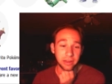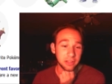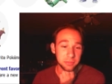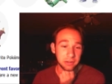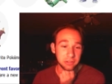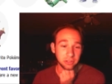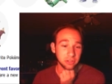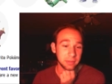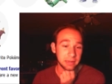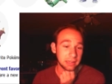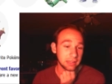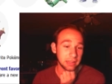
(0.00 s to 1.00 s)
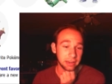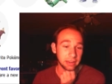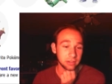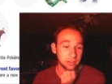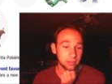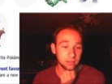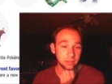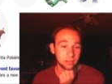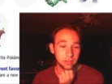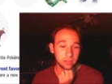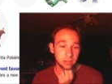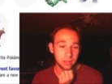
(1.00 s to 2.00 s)
It's basically just me clicking and
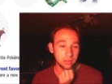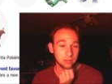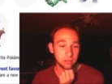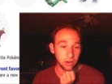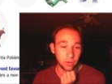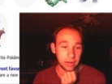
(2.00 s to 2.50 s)
going,